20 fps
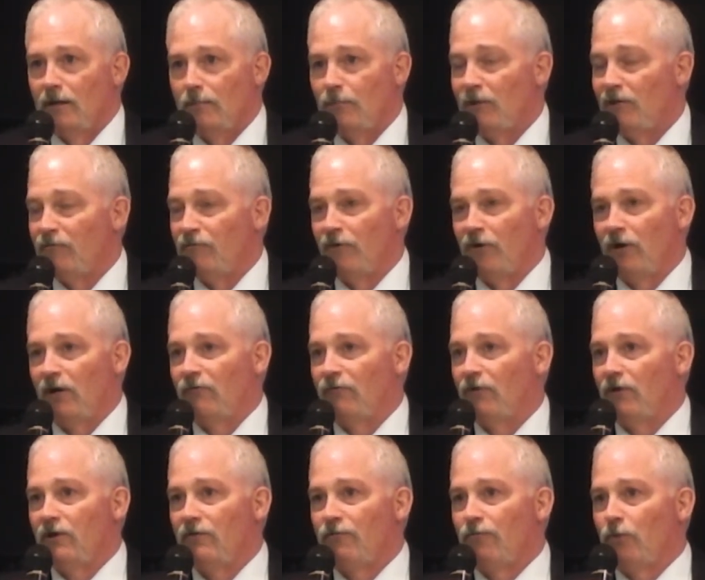been very,
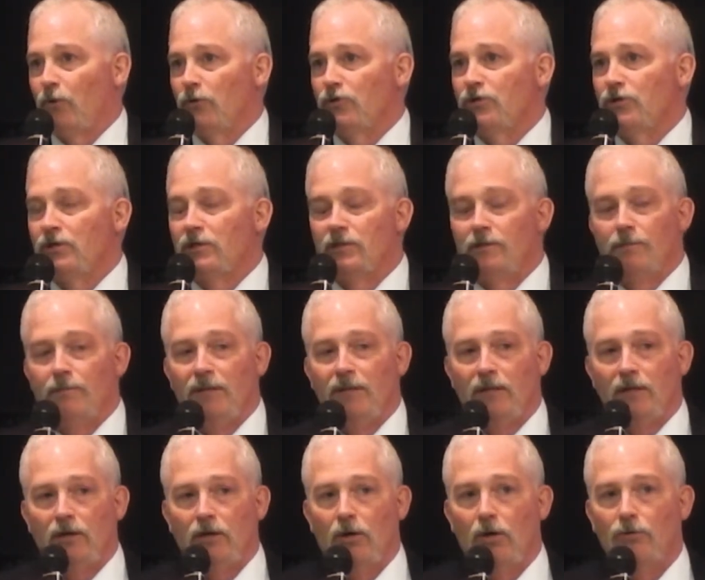very fortunate to be
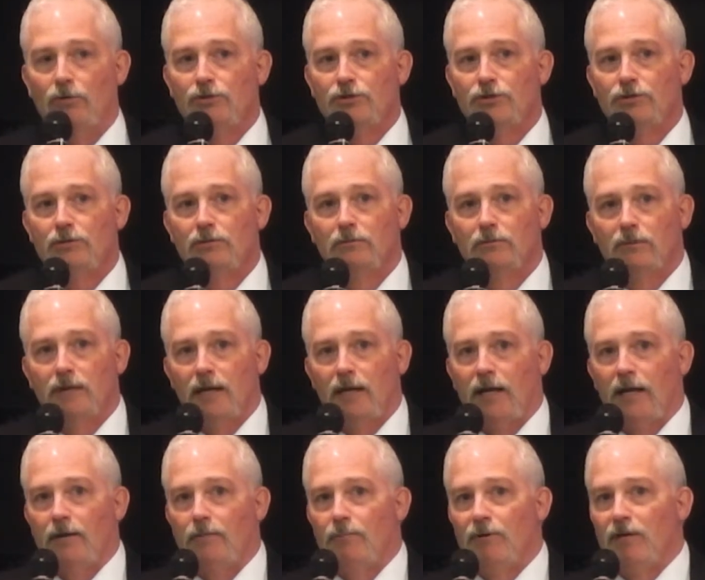the coach
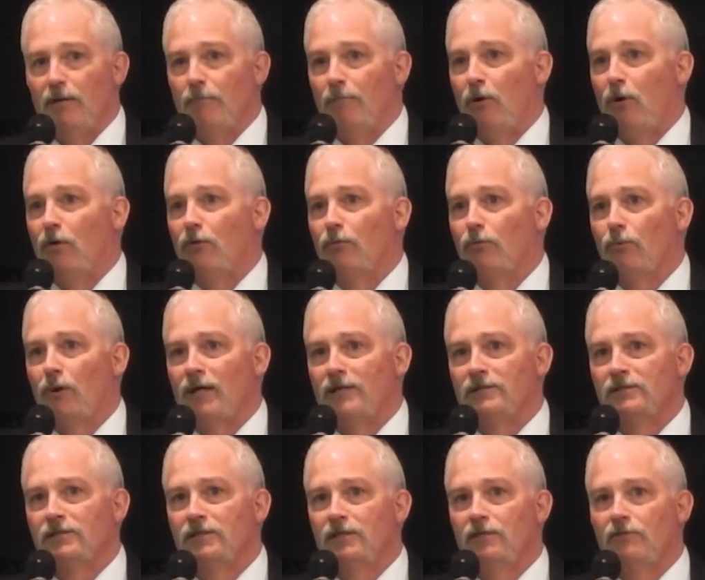and be a part of
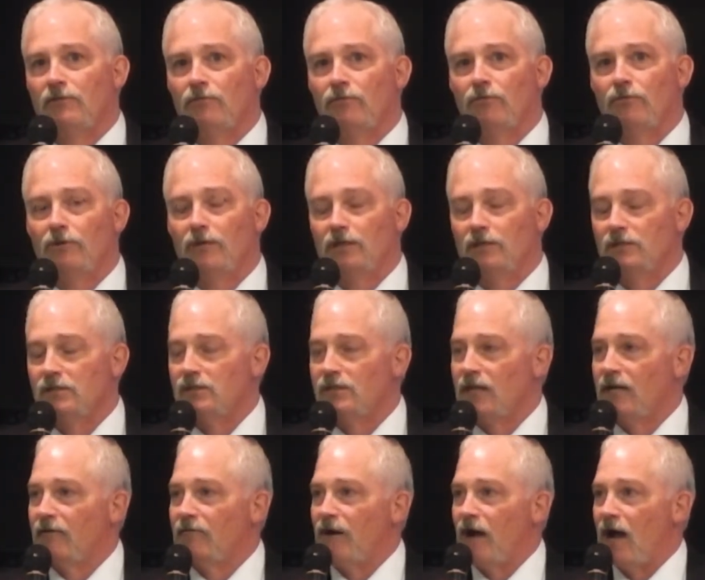wrestling through the
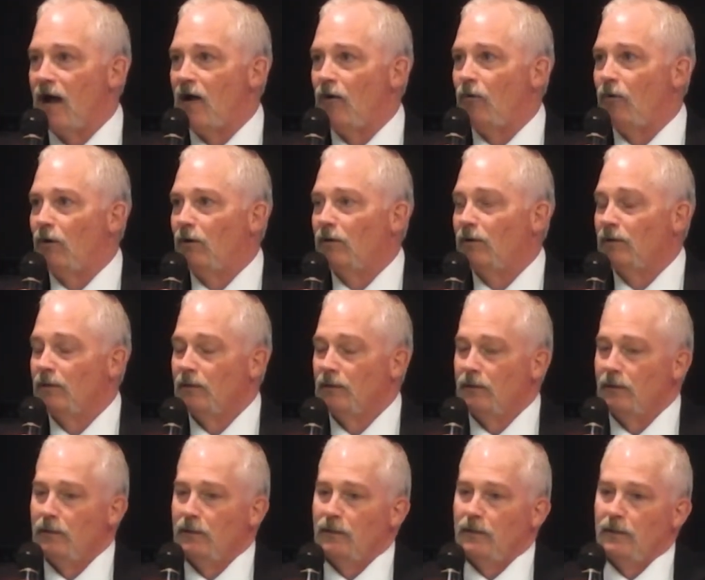state of Iowa,
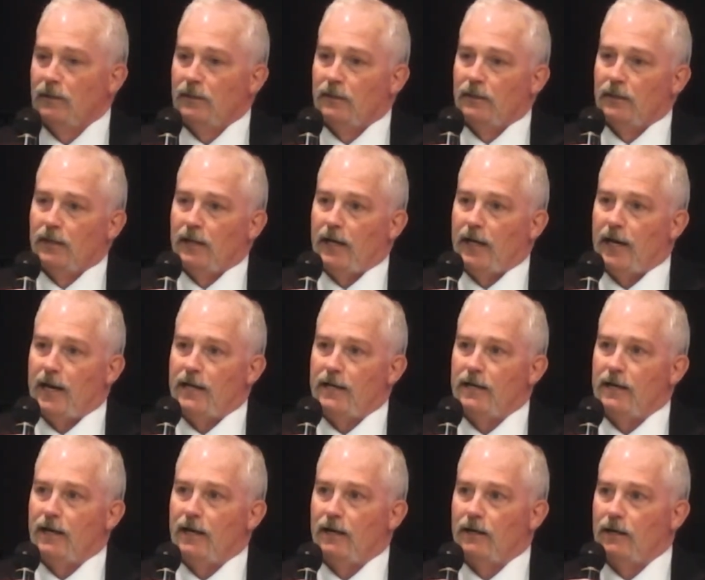
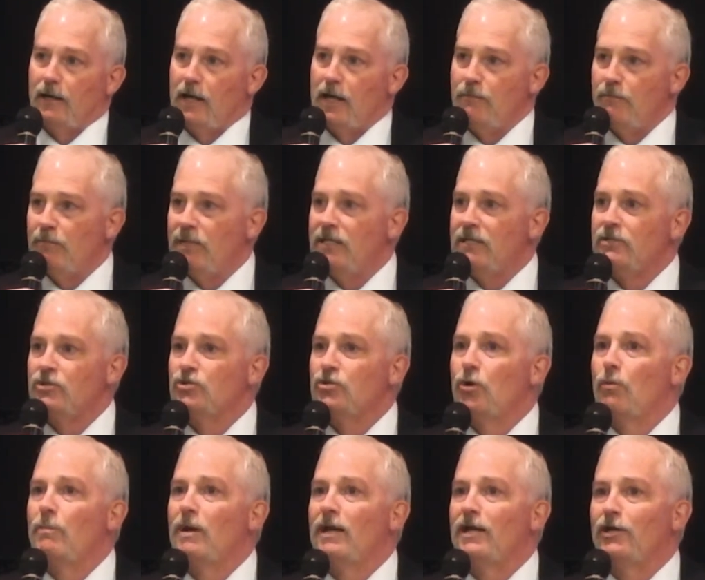and meet
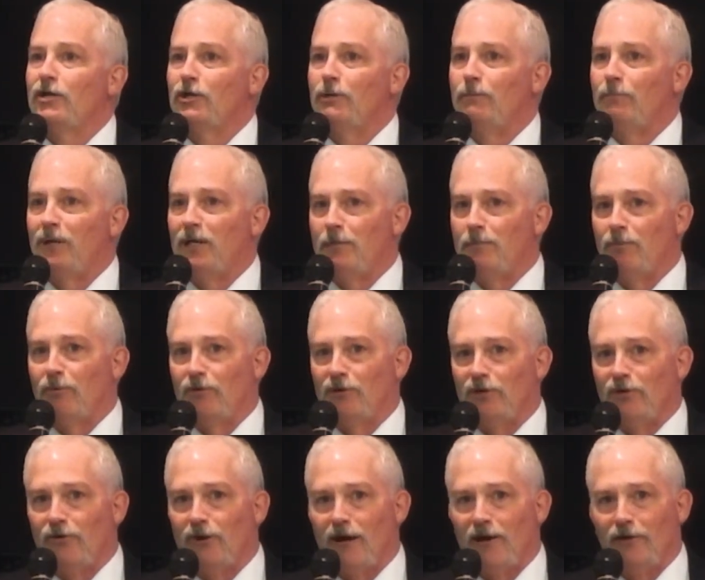so many good people.
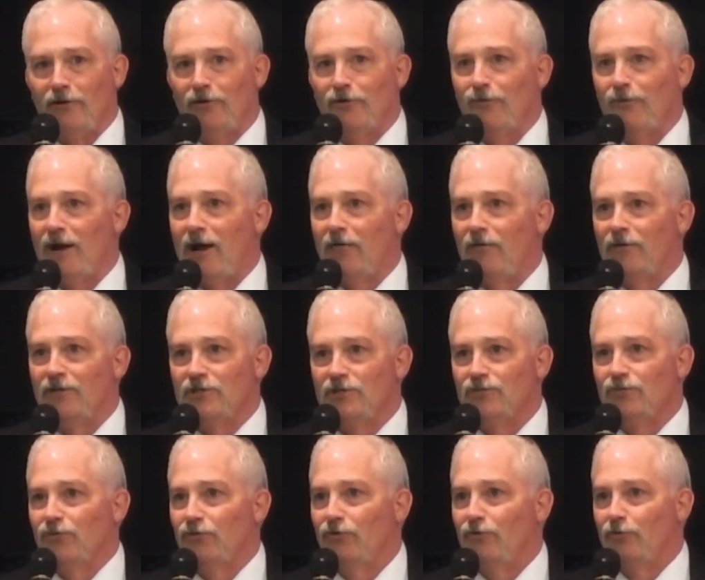I look around
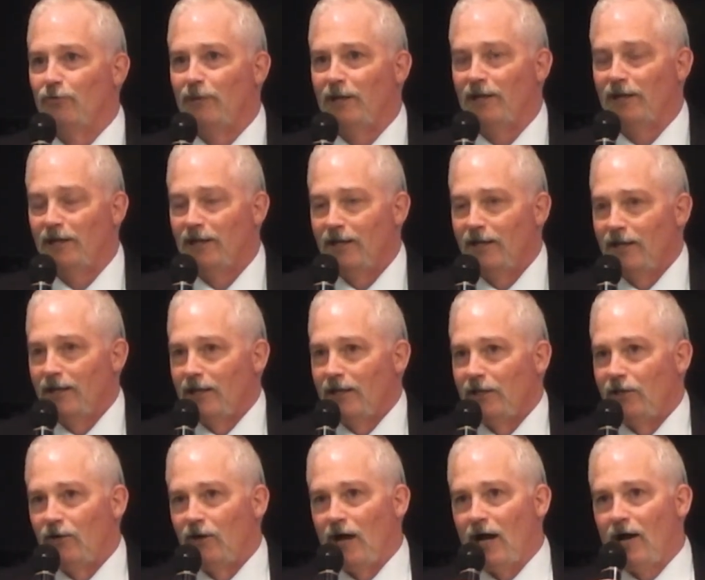this room, and
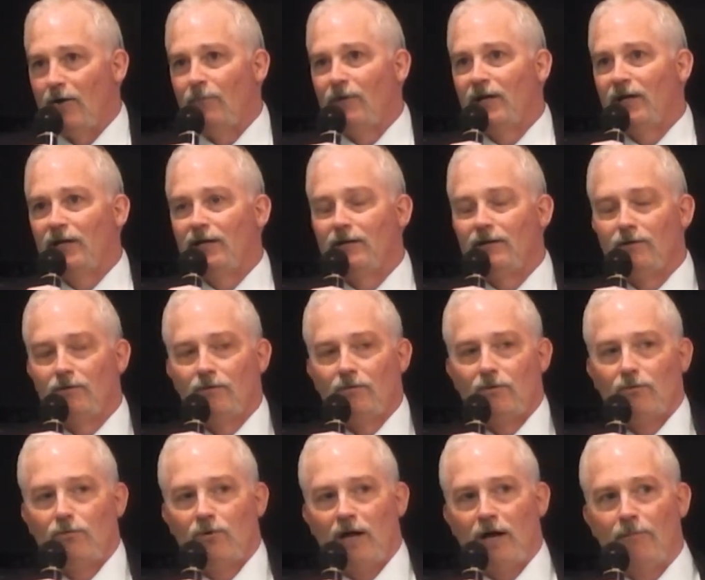how many
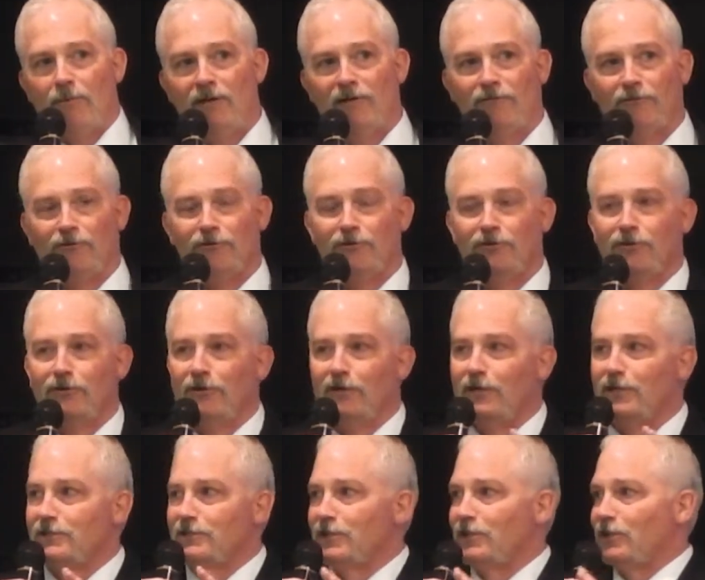
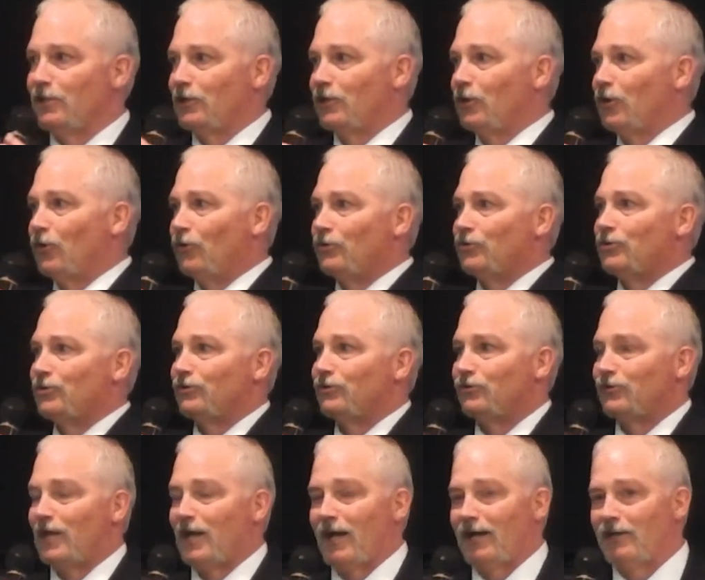fraternities can you go
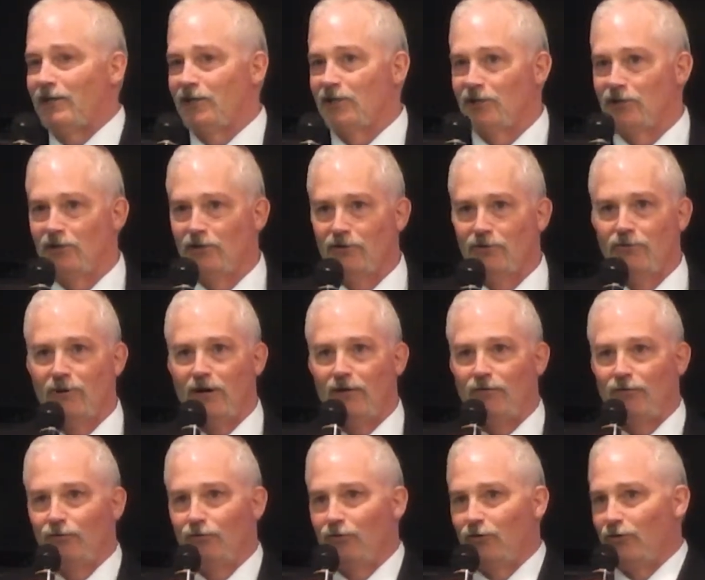to that you can look
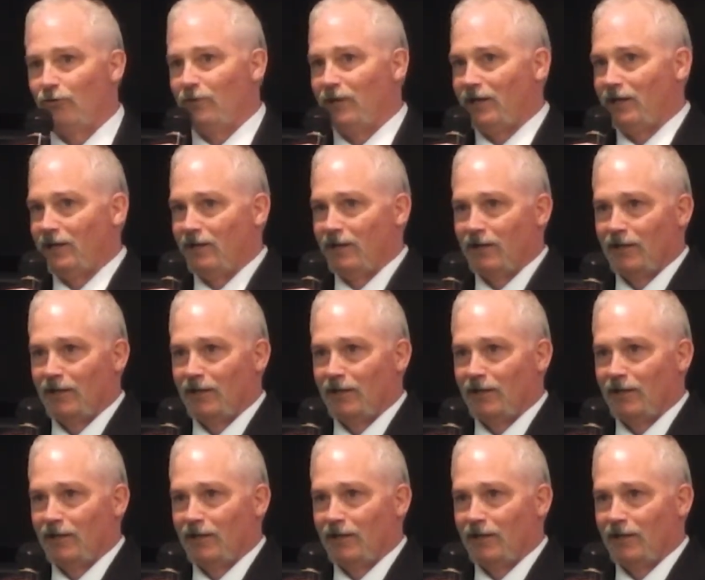around the room and